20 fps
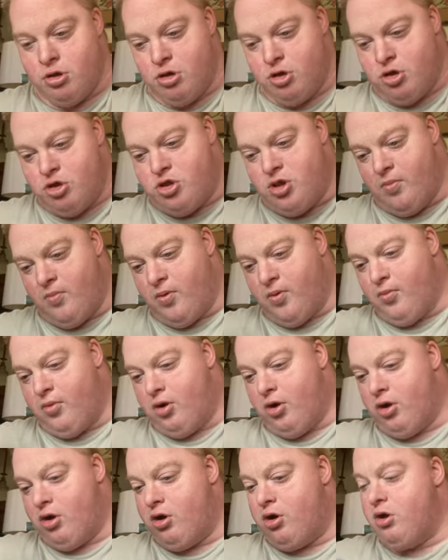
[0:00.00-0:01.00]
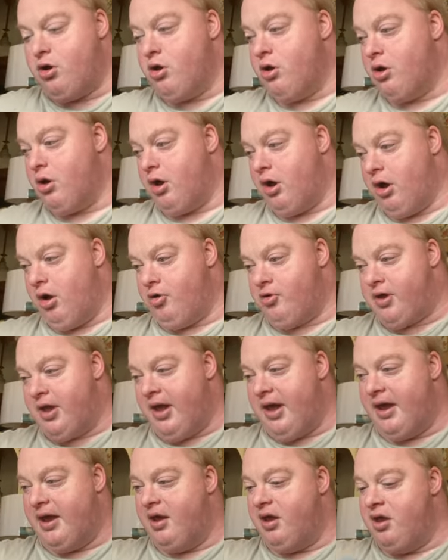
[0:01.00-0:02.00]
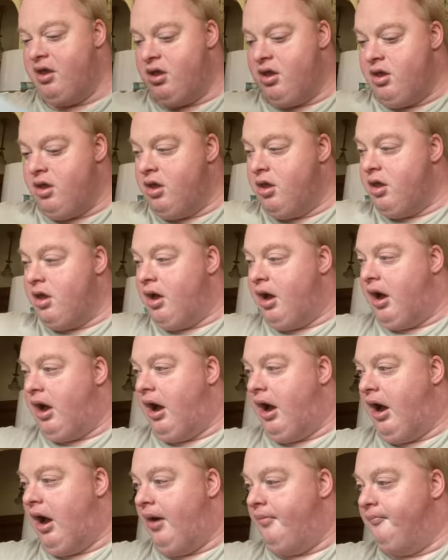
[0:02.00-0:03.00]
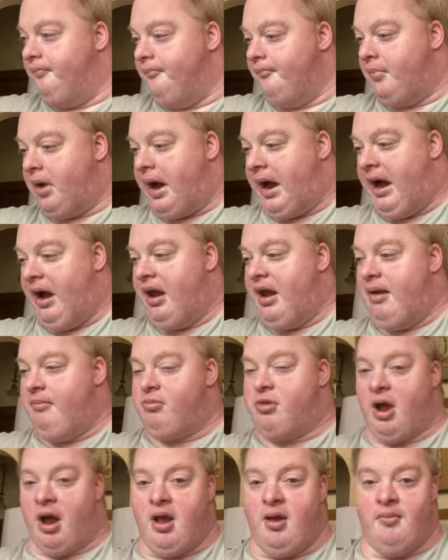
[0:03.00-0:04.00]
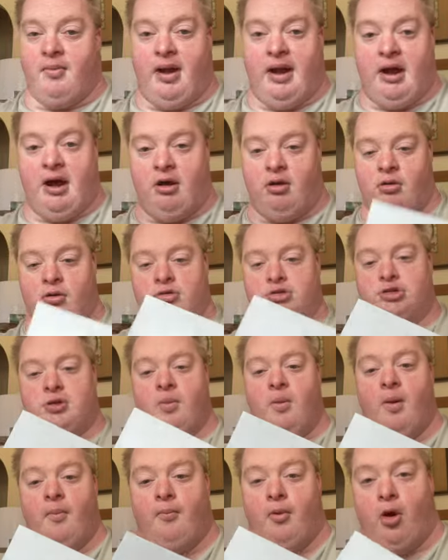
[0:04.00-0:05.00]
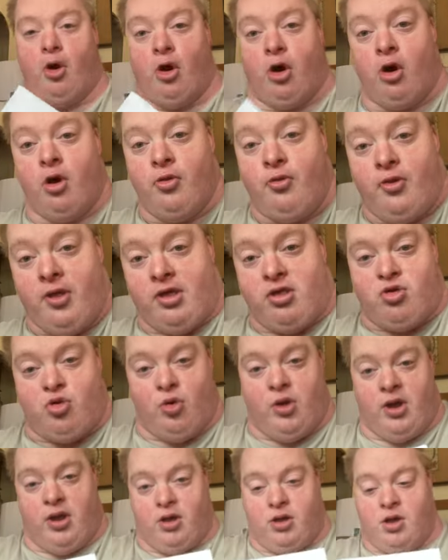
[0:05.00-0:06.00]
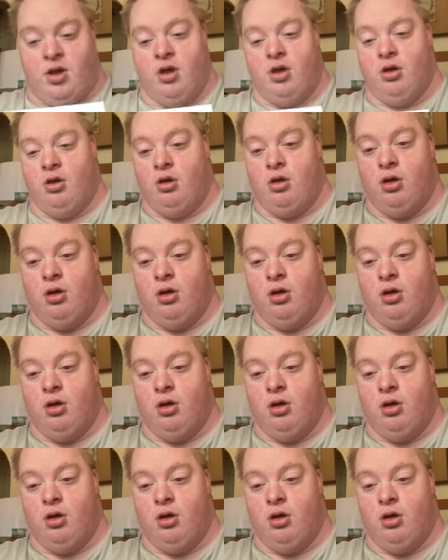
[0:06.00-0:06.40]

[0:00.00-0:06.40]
Super Bowl. Okay. I am talking about Super Bowl this week.